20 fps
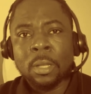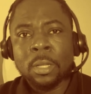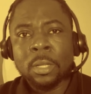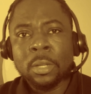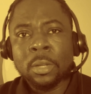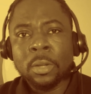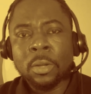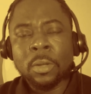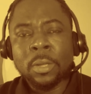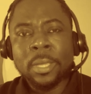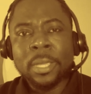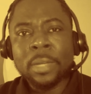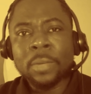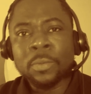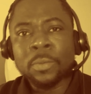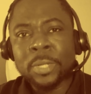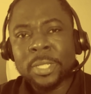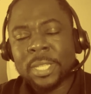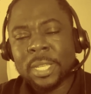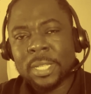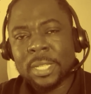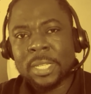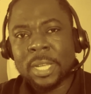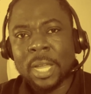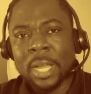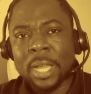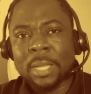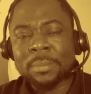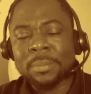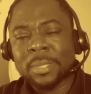You know, in recent
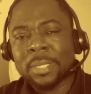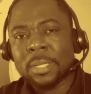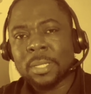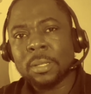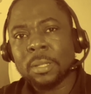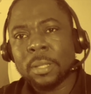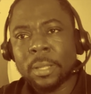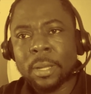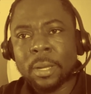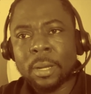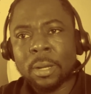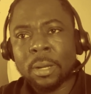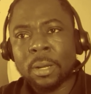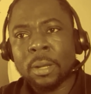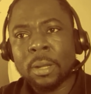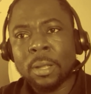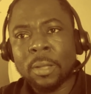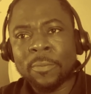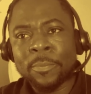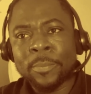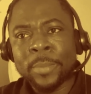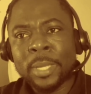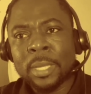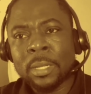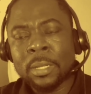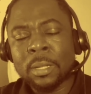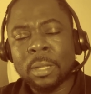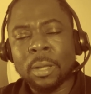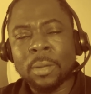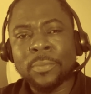times, there have
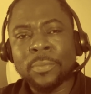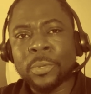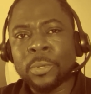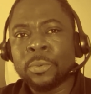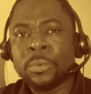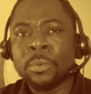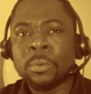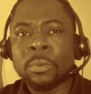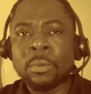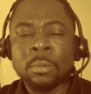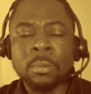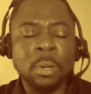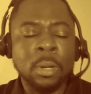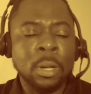been a few